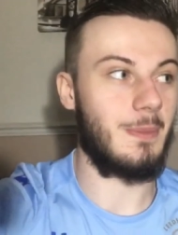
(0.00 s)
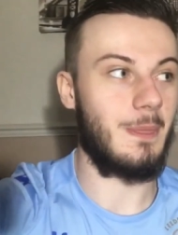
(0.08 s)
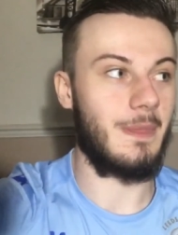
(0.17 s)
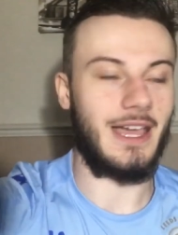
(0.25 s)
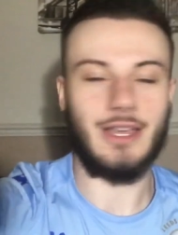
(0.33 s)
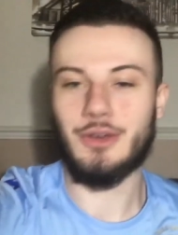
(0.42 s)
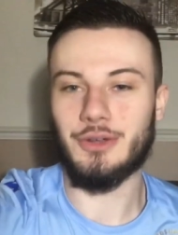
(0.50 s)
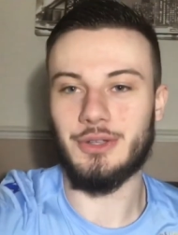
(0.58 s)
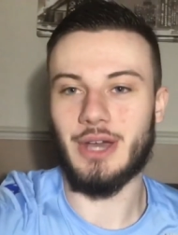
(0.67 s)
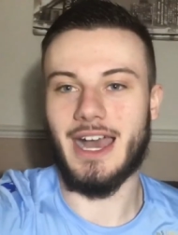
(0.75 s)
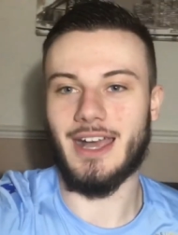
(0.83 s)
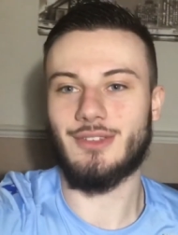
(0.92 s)
I could
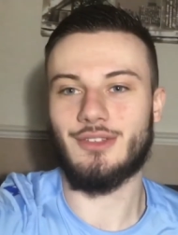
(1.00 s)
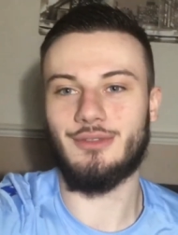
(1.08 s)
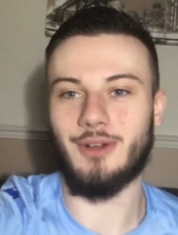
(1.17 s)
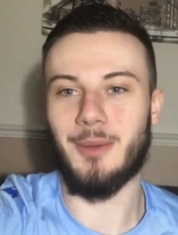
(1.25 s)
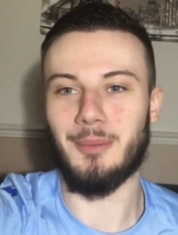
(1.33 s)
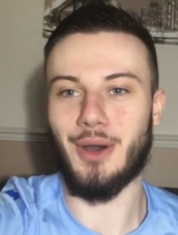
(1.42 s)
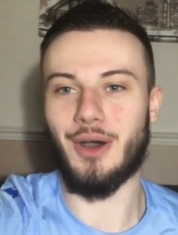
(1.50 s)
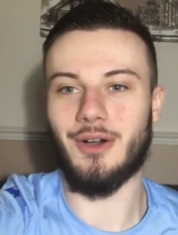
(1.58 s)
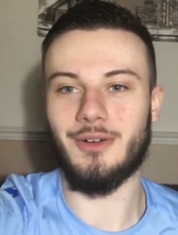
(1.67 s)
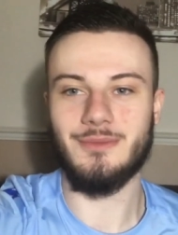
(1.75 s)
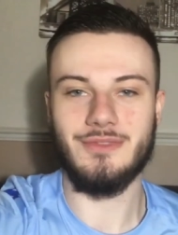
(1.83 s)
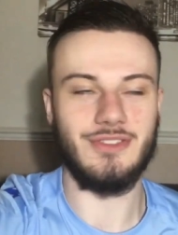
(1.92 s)
not ask for more.
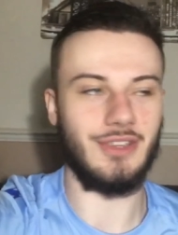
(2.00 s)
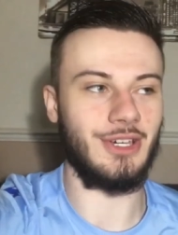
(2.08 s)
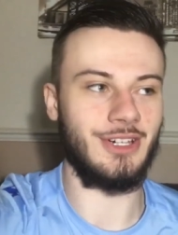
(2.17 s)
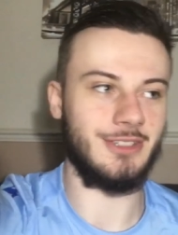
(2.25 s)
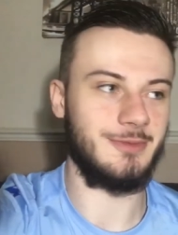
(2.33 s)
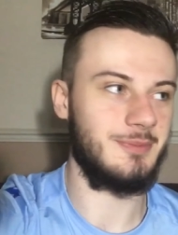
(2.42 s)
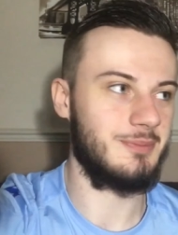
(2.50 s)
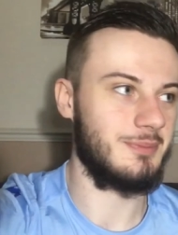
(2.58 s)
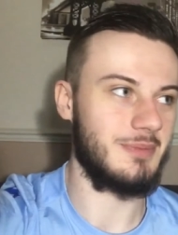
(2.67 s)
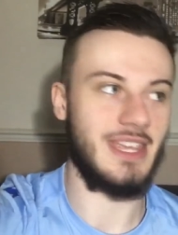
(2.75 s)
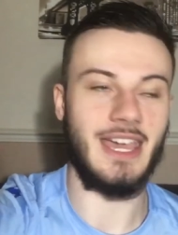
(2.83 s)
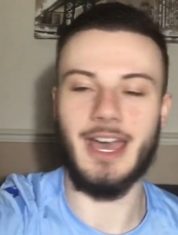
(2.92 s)
So
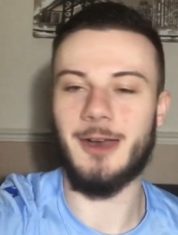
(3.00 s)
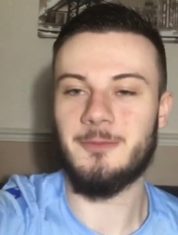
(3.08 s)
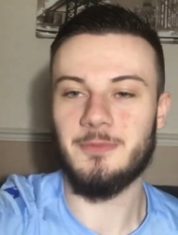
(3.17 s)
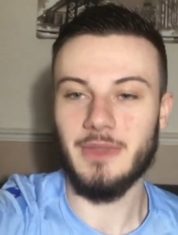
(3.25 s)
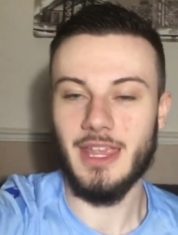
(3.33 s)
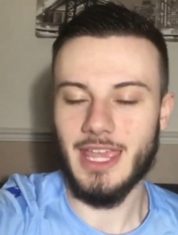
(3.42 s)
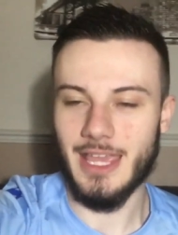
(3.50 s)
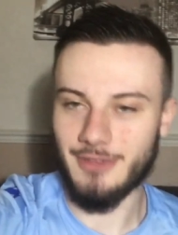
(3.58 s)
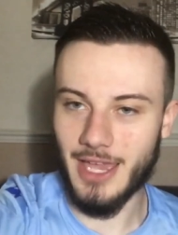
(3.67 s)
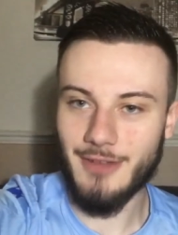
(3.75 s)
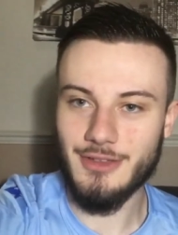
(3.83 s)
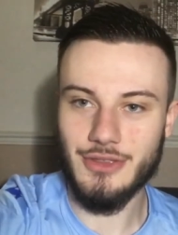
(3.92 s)
yeah, if you
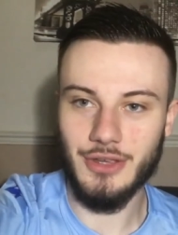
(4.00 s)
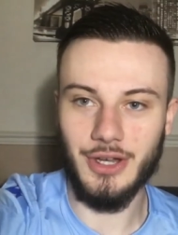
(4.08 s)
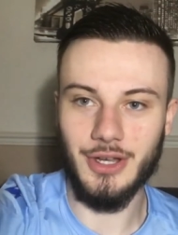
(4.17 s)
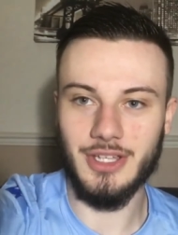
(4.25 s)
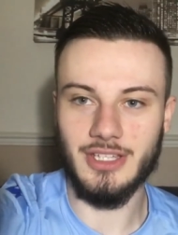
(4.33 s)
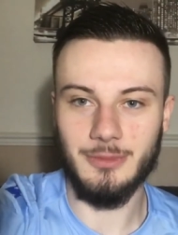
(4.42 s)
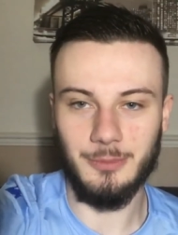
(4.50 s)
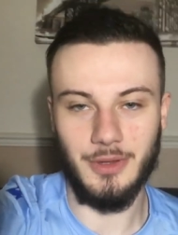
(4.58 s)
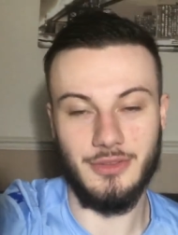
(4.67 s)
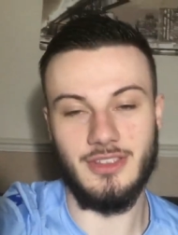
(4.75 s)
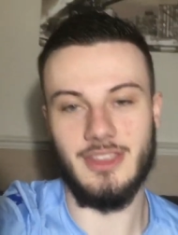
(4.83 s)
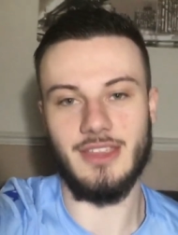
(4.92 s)
have enjoyed
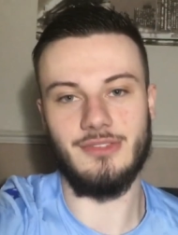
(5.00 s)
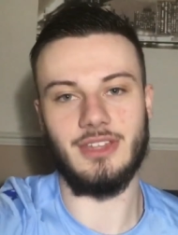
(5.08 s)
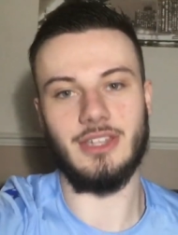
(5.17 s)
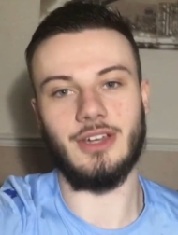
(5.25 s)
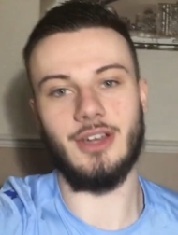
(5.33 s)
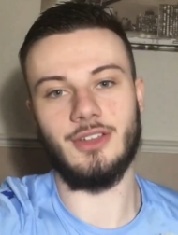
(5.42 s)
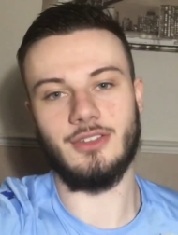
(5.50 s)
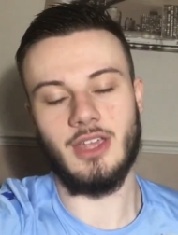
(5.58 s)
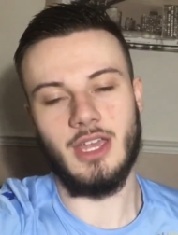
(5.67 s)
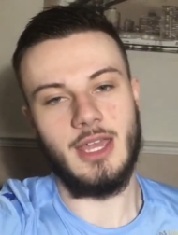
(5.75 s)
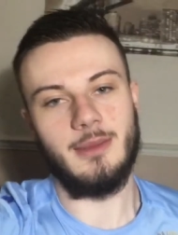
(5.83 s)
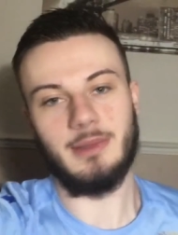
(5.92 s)
watching these videos,
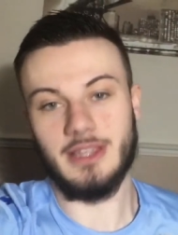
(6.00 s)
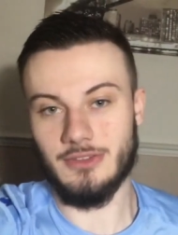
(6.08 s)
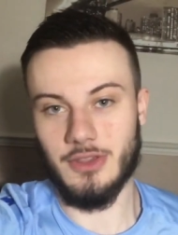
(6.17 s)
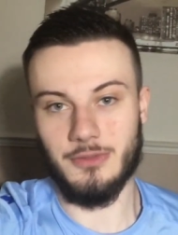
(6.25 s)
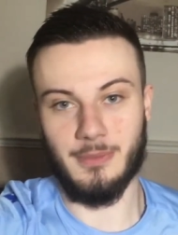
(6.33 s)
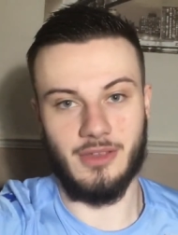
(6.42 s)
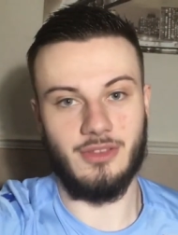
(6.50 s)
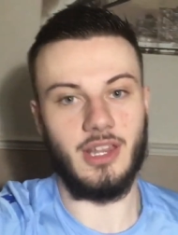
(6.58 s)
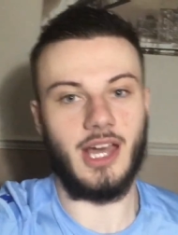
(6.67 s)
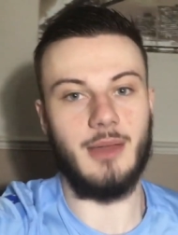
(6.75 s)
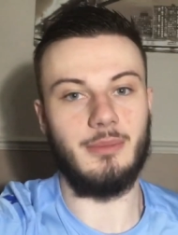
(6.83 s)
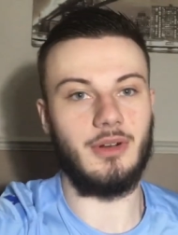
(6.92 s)
please do smash the
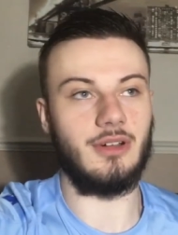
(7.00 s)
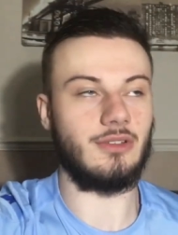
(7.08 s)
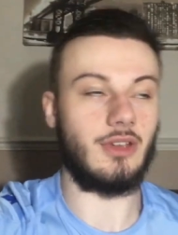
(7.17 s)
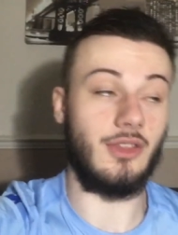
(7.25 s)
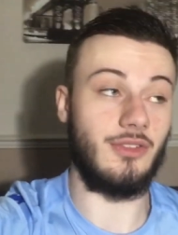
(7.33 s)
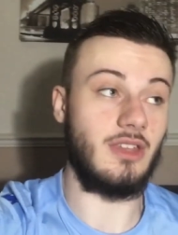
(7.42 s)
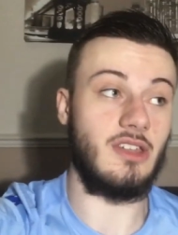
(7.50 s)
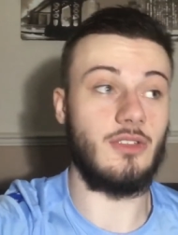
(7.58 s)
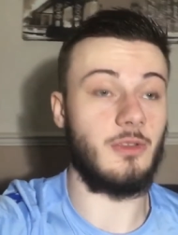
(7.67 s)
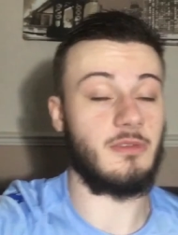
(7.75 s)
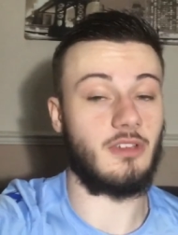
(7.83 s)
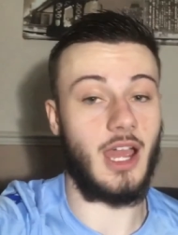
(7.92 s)
like button, consider
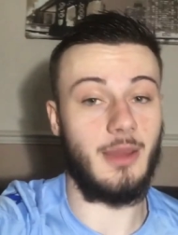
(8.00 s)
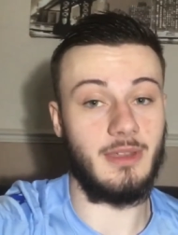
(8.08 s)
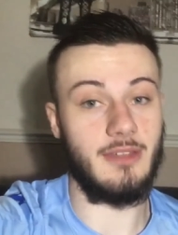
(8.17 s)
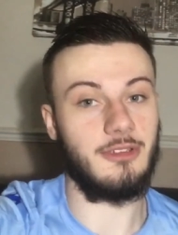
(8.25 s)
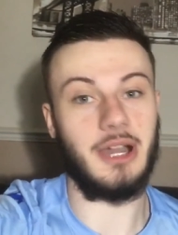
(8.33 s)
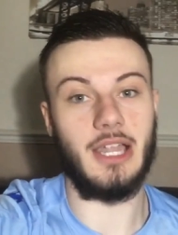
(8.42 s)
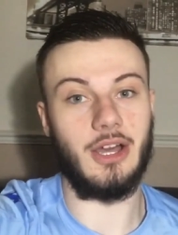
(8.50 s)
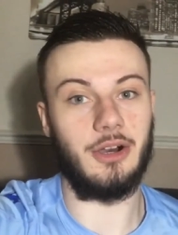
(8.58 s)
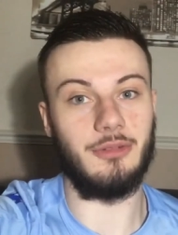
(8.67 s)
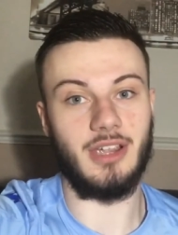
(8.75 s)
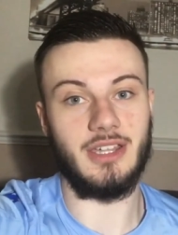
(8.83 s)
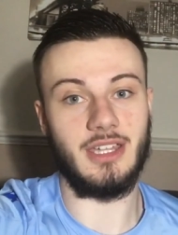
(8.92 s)
subscribing if you aren't
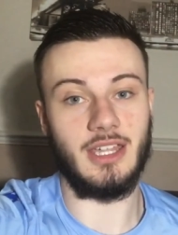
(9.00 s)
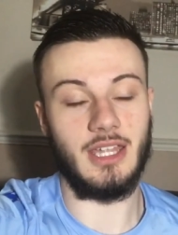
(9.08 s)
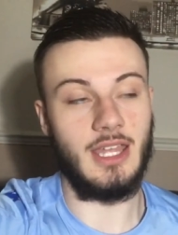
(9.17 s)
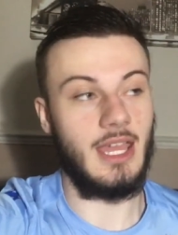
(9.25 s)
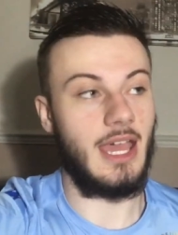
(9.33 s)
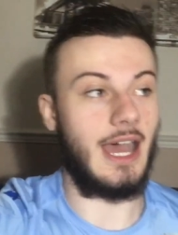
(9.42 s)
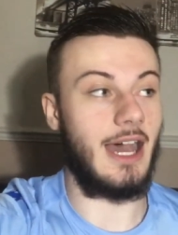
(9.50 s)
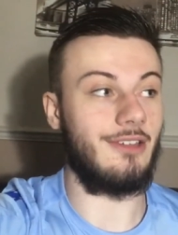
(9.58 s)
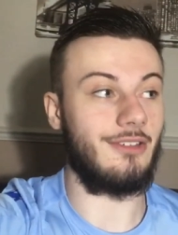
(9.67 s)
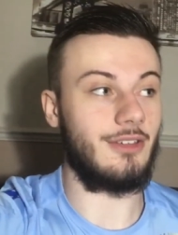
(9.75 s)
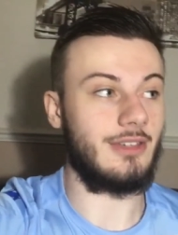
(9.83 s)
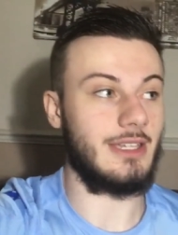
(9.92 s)
already,
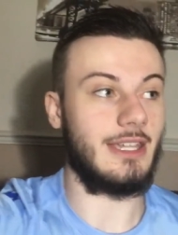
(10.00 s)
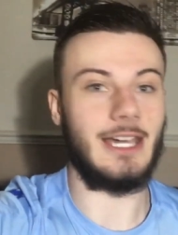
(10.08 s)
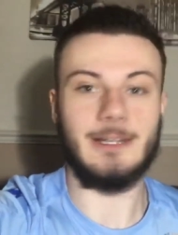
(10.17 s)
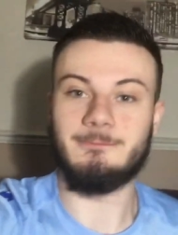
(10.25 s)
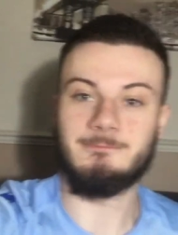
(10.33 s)
and yeah,